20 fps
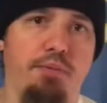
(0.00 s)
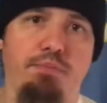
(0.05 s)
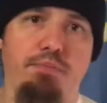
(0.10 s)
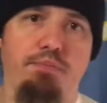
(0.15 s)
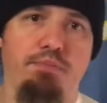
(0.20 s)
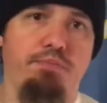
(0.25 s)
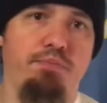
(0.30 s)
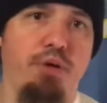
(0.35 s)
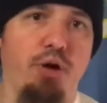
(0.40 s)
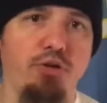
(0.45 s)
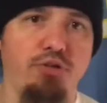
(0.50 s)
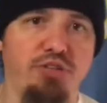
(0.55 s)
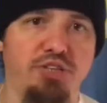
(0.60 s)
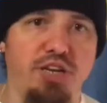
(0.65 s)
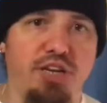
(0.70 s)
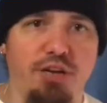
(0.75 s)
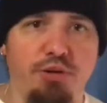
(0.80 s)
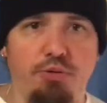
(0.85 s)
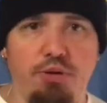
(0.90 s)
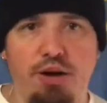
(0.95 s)
post
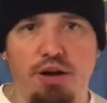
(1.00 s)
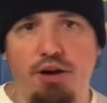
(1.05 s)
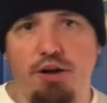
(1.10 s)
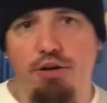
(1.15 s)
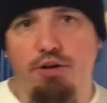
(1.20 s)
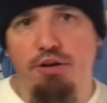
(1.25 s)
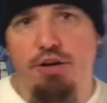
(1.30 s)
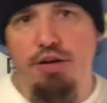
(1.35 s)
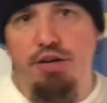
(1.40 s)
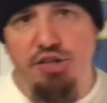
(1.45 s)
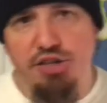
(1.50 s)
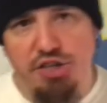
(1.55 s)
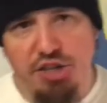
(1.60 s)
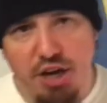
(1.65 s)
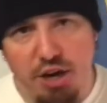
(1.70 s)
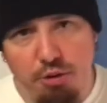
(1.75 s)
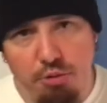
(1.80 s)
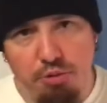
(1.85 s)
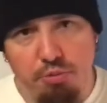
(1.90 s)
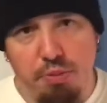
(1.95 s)
anywhere and
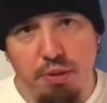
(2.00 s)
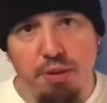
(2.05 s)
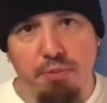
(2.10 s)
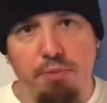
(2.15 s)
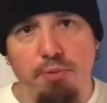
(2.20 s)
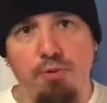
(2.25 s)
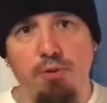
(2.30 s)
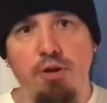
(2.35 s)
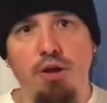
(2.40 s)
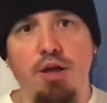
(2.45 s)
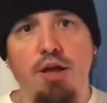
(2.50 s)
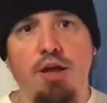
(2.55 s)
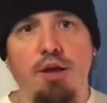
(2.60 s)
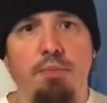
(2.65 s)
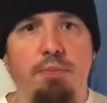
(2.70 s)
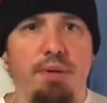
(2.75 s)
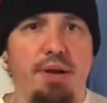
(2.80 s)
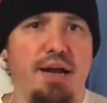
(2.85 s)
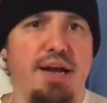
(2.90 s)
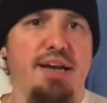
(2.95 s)
share with people,
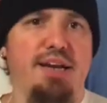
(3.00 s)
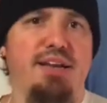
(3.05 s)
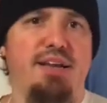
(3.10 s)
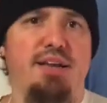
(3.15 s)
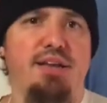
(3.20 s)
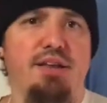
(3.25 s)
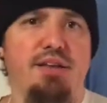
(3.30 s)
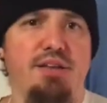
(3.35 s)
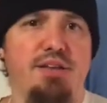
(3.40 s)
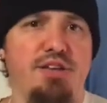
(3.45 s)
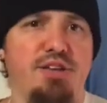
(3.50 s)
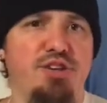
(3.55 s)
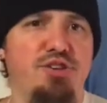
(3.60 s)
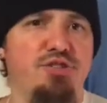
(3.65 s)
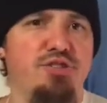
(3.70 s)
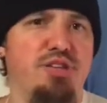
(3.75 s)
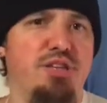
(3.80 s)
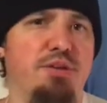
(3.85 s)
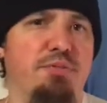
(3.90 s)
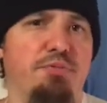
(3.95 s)
but I'd
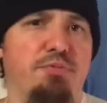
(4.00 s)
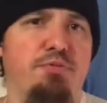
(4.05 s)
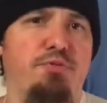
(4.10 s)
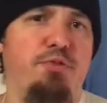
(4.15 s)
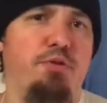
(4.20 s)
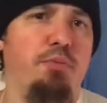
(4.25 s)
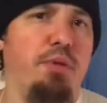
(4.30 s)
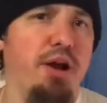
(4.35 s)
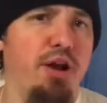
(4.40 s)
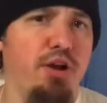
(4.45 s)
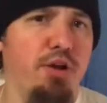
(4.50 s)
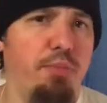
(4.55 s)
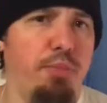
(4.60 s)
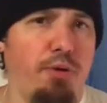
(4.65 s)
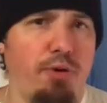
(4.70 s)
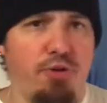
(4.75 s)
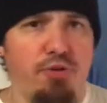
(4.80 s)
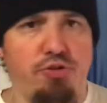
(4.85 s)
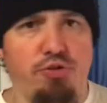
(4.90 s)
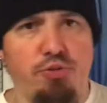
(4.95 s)
used them for my own
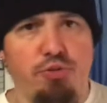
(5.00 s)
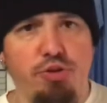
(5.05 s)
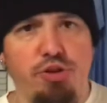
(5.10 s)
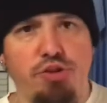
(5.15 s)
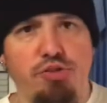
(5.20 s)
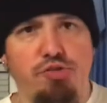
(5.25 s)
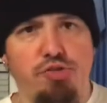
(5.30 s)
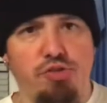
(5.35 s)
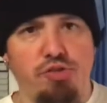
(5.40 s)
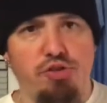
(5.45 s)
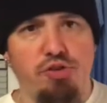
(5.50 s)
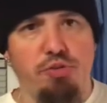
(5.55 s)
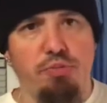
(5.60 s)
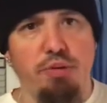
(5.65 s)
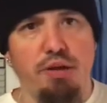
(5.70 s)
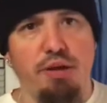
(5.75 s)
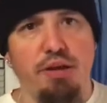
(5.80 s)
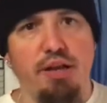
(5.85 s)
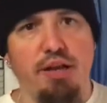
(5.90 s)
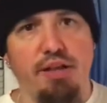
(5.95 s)
personal use a little
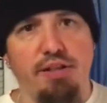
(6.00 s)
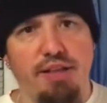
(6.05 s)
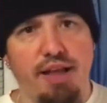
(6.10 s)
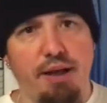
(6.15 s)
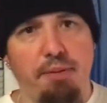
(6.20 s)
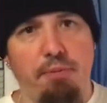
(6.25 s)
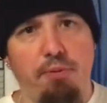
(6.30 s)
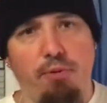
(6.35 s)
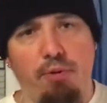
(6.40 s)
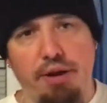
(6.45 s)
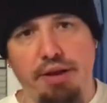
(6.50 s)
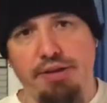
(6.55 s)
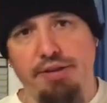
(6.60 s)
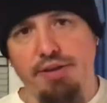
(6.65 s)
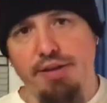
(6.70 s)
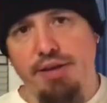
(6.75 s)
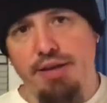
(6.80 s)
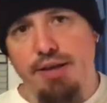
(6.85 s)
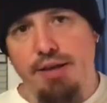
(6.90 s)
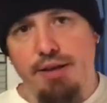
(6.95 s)
bit at that point.
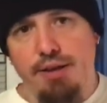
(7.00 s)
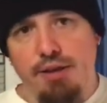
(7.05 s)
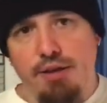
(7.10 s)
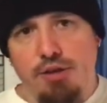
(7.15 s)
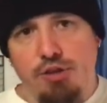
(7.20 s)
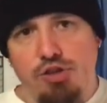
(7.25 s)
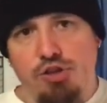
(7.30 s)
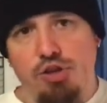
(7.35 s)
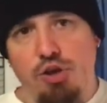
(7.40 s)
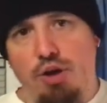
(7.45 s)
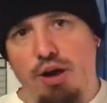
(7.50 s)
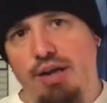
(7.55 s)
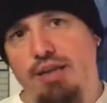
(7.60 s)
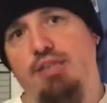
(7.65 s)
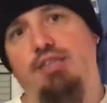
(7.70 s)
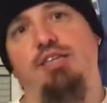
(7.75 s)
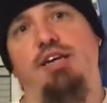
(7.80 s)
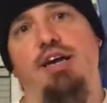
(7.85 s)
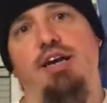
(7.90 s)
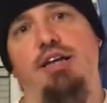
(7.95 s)
So I
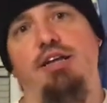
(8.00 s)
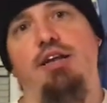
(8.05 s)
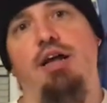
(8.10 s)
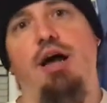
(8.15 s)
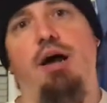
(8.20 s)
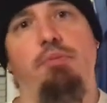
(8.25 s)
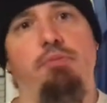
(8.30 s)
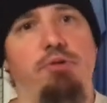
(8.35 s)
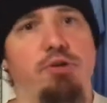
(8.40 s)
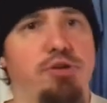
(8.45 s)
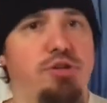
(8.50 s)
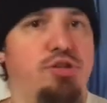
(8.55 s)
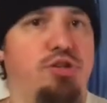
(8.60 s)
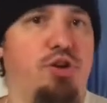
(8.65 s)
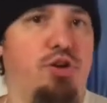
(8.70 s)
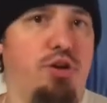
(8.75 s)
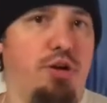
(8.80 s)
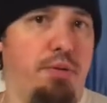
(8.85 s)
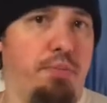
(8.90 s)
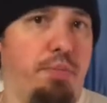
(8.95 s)
decided I'm going to
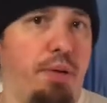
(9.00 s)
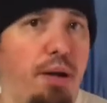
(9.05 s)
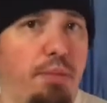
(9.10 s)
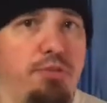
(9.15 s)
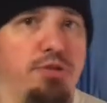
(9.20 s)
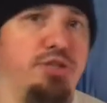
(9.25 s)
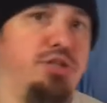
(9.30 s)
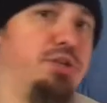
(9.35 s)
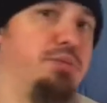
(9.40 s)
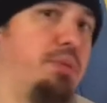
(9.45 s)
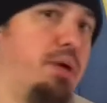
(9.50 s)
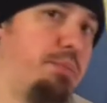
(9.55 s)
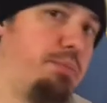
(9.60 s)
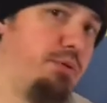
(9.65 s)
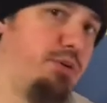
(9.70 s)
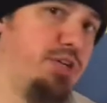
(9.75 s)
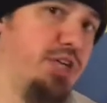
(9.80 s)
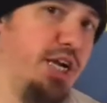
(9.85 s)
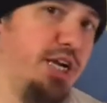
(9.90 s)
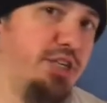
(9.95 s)
start publishing my
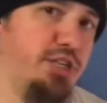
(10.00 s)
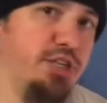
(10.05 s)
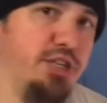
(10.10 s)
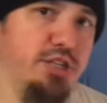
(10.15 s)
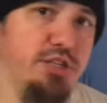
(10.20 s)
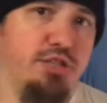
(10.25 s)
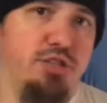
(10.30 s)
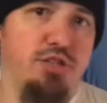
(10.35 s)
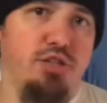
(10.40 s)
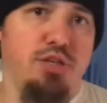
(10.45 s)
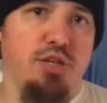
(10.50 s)
projections